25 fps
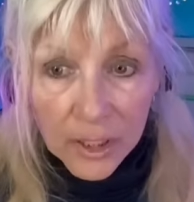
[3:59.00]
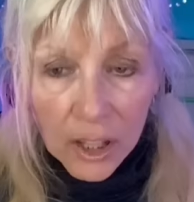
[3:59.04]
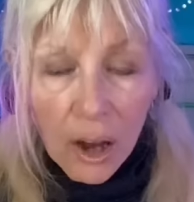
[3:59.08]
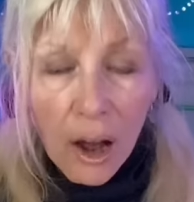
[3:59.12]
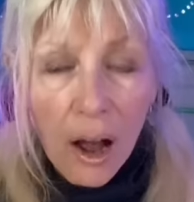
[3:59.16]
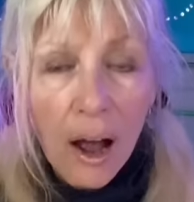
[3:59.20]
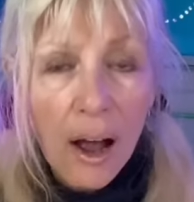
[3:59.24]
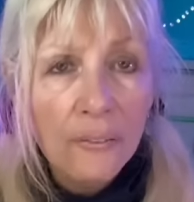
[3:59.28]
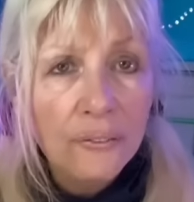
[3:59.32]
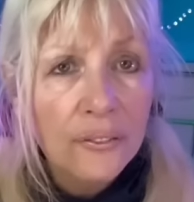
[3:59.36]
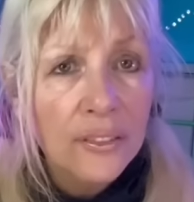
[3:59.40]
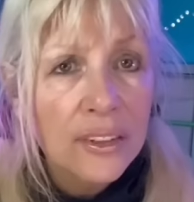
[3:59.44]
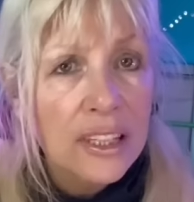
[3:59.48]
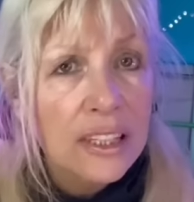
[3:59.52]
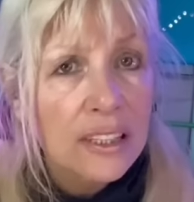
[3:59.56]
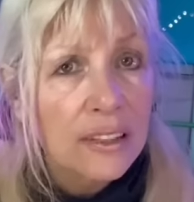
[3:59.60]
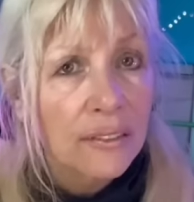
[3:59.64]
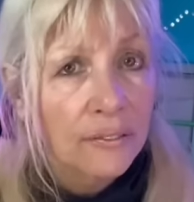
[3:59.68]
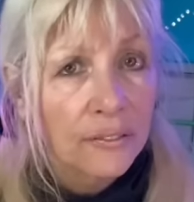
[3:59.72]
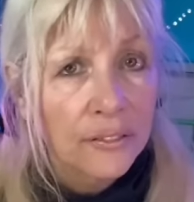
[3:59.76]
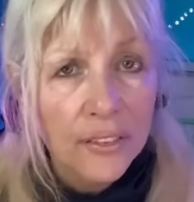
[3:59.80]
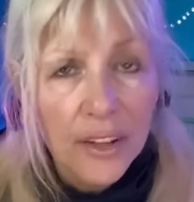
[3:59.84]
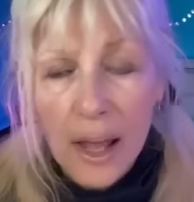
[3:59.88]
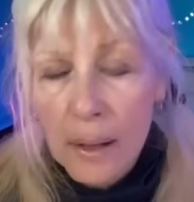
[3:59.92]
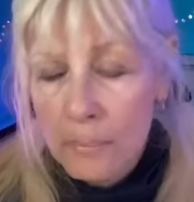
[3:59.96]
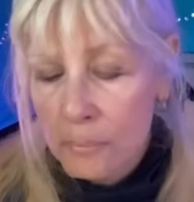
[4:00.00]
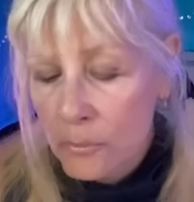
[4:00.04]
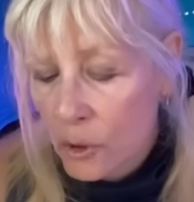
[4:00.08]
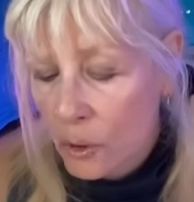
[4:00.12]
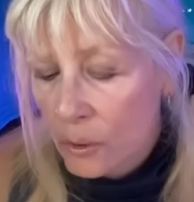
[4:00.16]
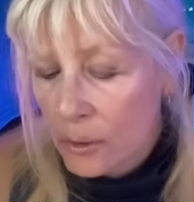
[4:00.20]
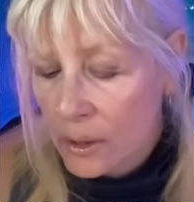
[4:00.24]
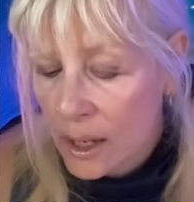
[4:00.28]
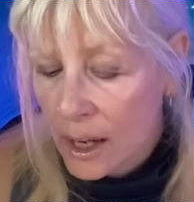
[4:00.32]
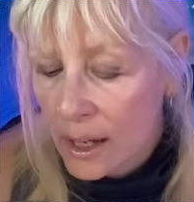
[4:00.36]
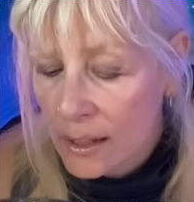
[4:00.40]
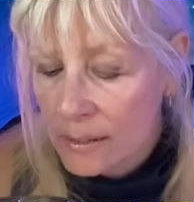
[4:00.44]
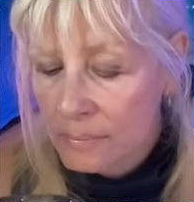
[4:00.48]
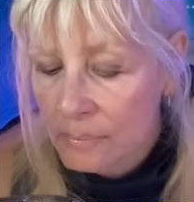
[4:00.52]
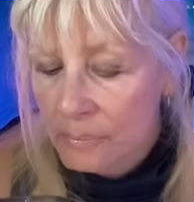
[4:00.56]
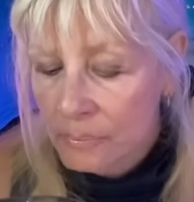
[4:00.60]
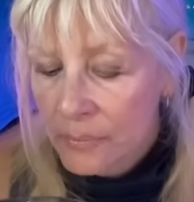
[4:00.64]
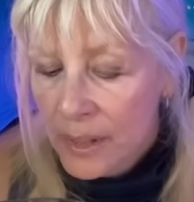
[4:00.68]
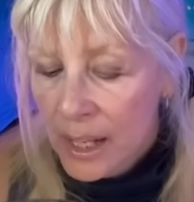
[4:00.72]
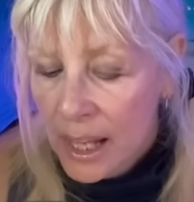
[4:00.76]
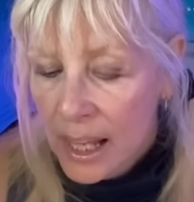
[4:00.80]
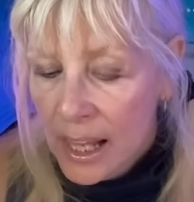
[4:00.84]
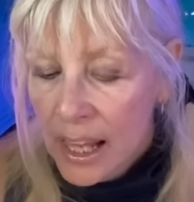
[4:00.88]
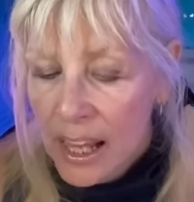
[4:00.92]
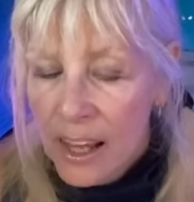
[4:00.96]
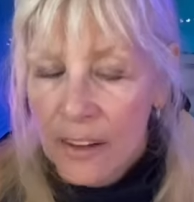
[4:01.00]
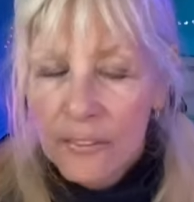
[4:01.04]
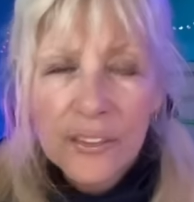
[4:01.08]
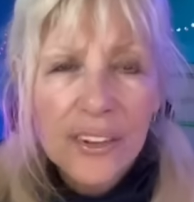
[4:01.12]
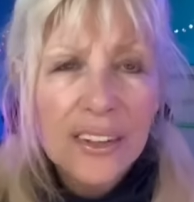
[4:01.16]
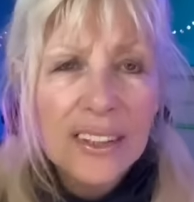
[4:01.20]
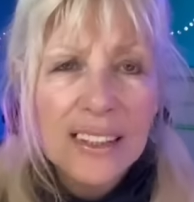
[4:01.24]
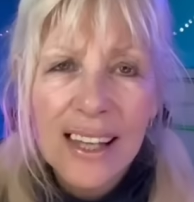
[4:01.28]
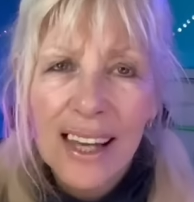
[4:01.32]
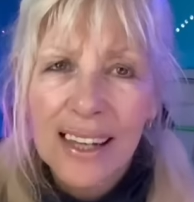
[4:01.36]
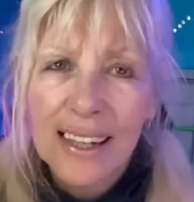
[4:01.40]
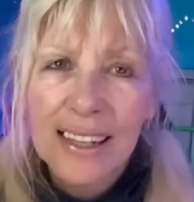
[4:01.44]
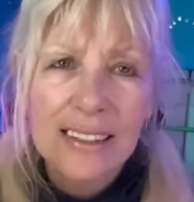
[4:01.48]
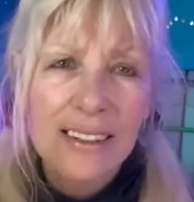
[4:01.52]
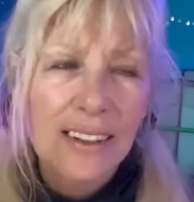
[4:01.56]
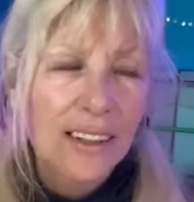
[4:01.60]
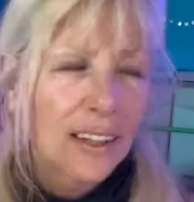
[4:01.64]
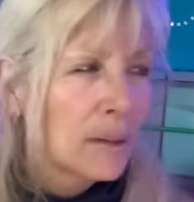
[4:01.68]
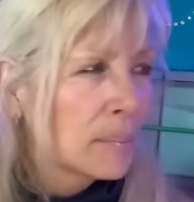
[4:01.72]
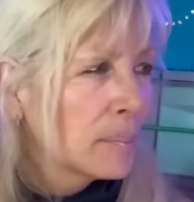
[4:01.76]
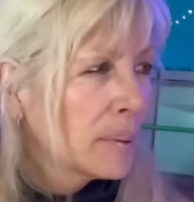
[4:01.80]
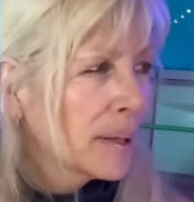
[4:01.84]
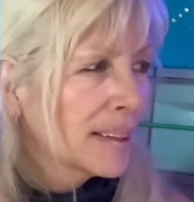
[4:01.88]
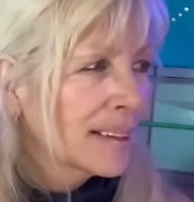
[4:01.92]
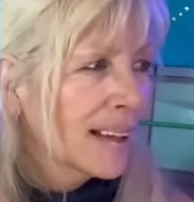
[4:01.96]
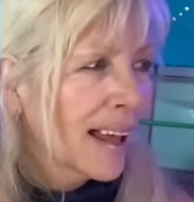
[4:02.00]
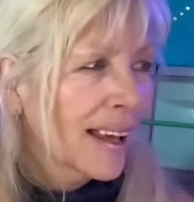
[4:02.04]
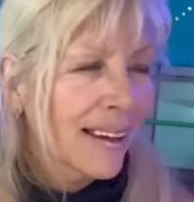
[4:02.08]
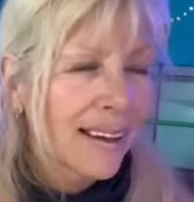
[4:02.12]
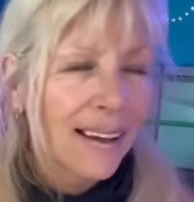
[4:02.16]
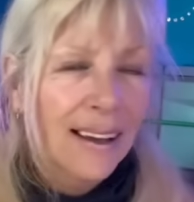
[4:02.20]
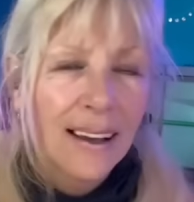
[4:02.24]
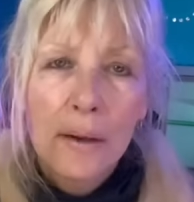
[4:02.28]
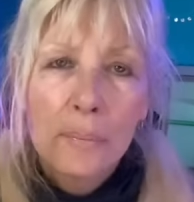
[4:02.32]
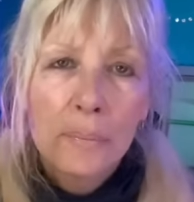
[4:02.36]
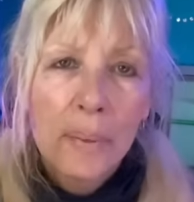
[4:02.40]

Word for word: cough and some phlegm going on. It feels like it's going to be like